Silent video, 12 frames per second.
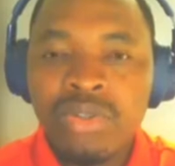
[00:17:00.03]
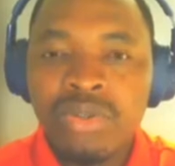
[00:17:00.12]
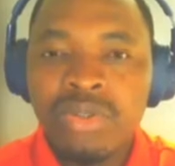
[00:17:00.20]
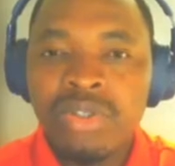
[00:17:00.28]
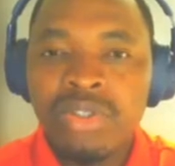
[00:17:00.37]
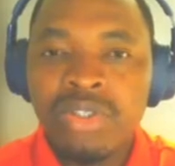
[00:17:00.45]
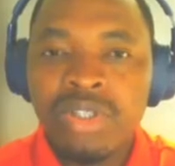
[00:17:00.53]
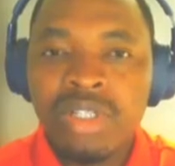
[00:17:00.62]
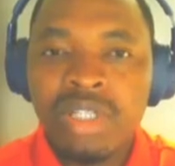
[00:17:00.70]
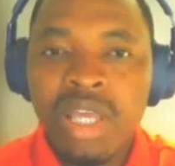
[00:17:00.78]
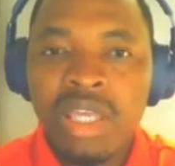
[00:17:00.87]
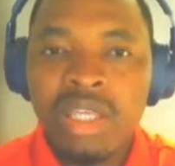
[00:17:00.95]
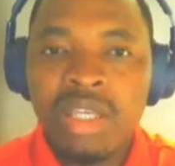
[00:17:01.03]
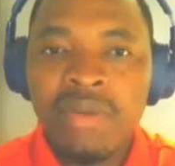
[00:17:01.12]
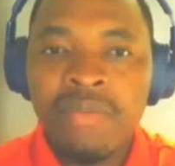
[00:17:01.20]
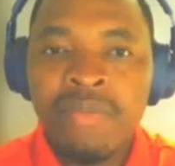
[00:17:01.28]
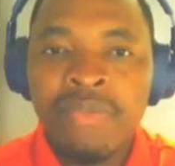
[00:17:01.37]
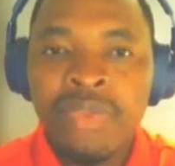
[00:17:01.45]
through just like
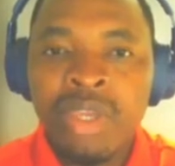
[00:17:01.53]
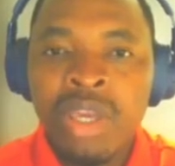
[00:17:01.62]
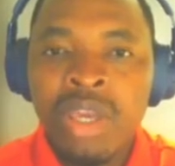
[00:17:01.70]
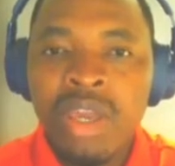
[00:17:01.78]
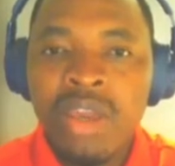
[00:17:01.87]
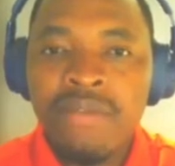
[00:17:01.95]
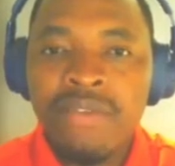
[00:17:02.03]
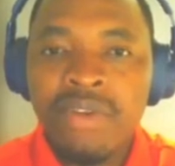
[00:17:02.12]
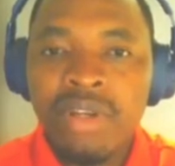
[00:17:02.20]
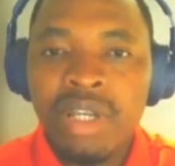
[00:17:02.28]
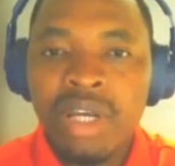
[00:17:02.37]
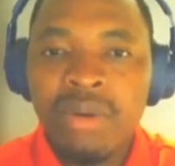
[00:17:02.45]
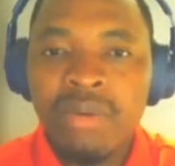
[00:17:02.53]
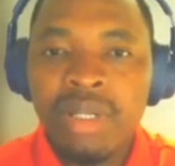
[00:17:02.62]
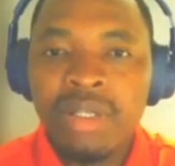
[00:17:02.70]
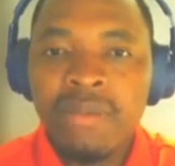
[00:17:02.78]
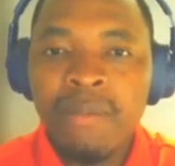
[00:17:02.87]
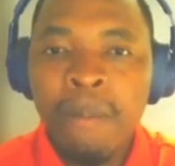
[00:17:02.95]
every other
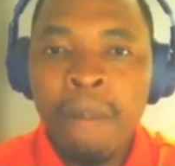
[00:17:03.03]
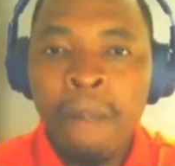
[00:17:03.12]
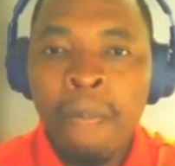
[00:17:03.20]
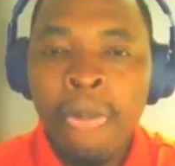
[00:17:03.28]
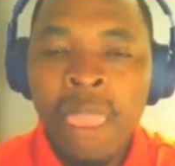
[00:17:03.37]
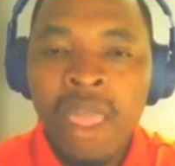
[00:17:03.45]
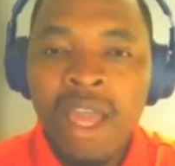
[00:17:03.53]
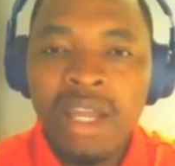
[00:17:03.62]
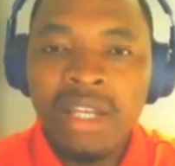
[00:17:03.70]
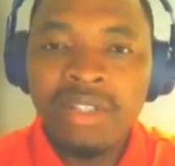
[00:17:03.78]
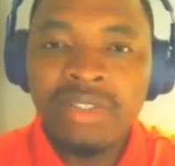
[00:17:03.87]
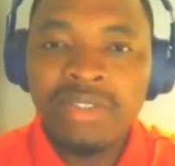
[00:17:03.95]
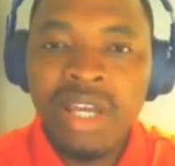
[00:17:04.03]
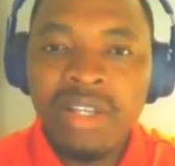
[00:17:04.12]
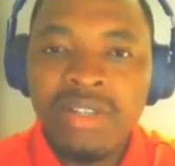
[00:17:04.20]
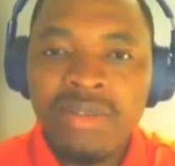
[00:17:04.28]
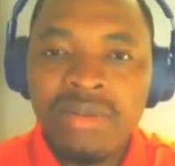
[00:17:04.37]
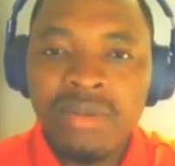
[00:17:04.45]
one, and then try
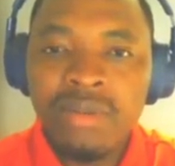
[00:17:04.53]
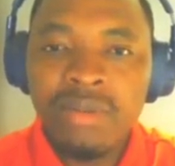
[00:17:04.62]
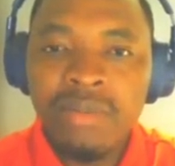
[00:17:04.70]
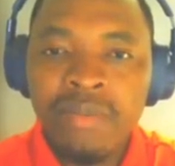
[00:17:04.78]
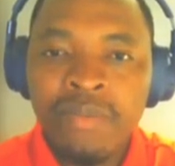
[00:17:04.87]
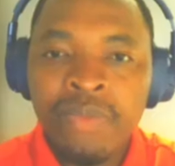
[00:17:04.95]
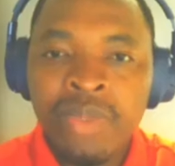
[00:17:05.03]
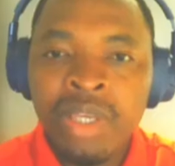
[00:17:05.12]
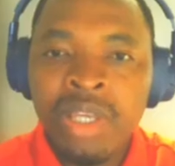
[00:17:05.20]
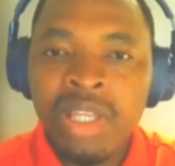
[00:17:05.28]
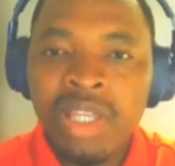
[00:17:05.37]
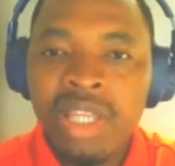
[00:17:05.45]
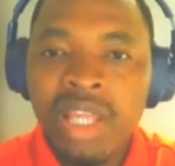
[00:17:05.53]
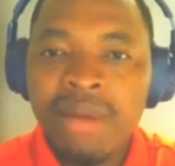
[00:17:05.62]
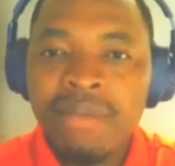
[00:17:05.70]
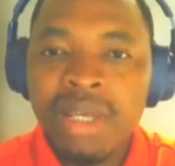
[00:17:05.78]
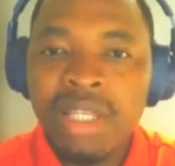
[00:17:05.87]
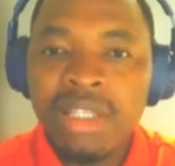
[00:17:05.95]
to
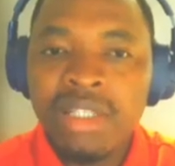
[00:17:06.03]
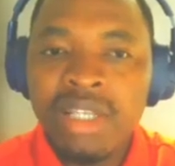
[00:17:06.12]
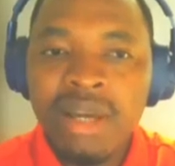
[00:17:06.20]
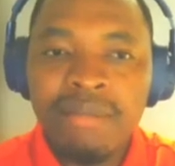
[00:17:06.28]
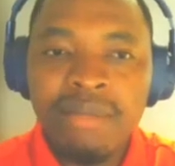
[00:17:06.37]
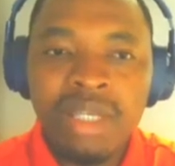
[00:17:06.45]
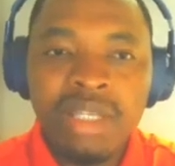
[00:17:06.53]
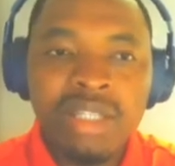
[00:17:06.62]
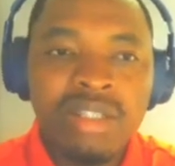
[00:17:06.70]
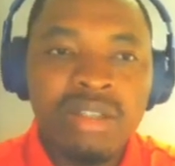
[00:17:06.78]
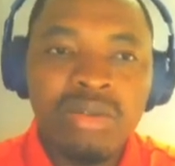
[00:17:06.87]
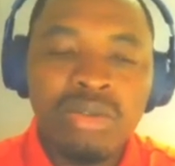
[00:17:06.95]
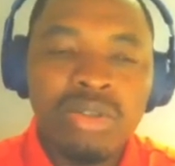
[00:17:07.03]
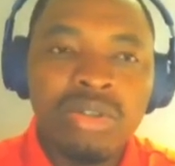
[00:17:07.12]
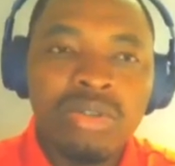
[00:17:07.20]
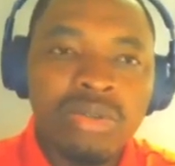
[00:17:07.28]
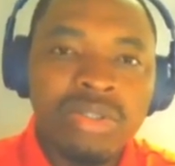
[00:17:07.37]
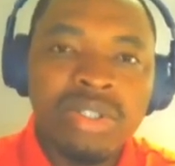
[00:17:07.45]
label it and make it look
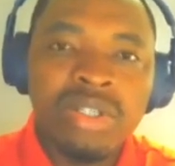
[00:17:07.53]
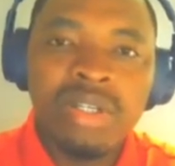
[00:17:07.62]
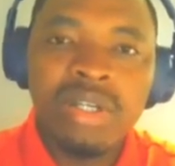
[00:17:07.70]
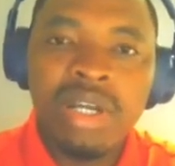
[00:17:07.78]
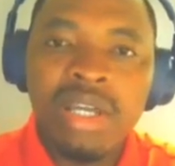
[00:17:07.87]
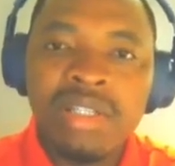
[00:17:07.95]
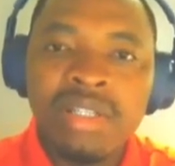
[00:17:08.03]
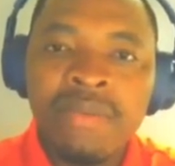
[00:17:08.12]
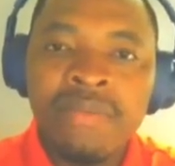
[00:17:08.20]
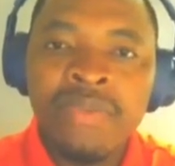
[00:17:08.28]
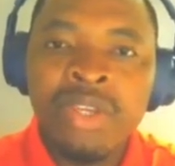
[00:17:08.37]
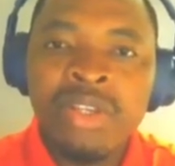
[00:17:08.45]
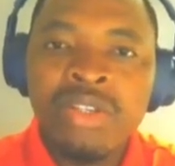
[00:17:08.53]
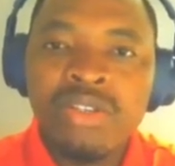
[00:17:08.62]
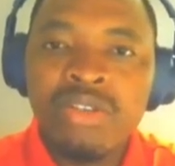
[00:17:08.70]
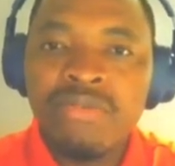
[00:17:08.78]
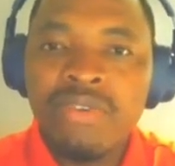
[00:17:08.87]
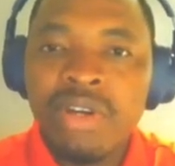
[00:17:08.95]
good, right?
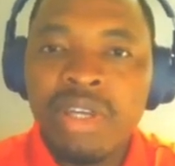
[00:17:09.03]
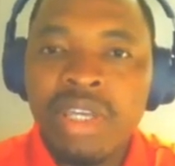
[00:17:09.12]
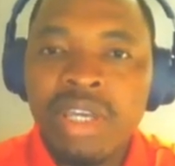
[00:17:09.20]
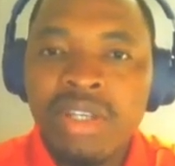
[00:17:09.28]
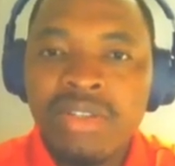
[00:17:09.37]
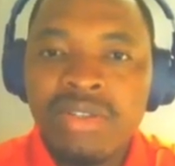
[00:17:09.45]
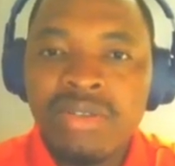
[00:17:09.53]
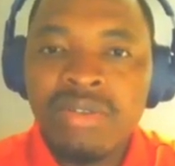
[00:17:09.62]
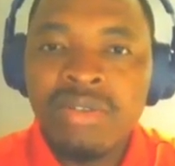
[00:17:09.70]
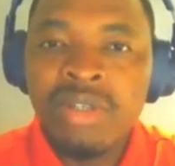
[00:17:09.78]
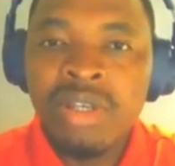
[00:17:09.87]
So for here too,